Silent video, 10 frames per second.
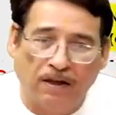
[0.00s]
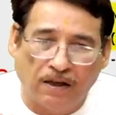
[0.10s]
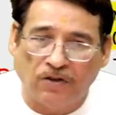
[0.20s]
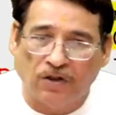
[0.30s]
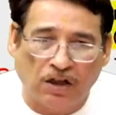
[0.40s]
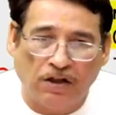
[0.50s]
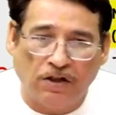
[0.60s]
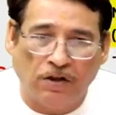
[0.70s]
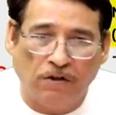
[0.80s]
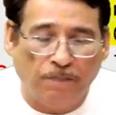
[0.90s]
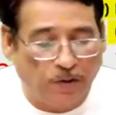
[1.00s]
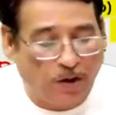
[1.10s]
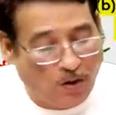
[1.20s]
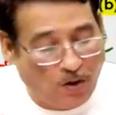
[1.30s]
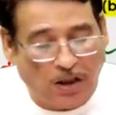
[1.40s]
Is it clear to you?
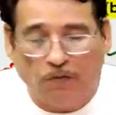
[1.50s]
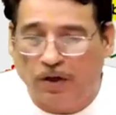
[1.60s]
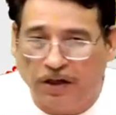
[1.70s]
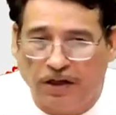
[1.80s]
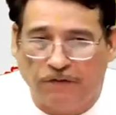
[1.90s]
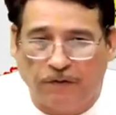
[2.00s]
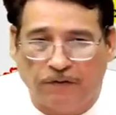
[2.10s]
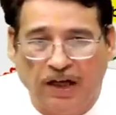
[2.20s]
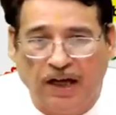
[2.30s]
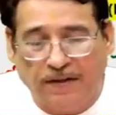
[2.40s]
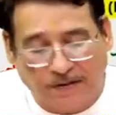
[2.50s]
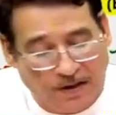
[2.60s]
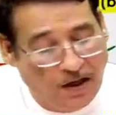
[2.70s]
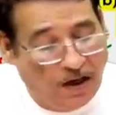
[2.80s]
Only 150 lakhs.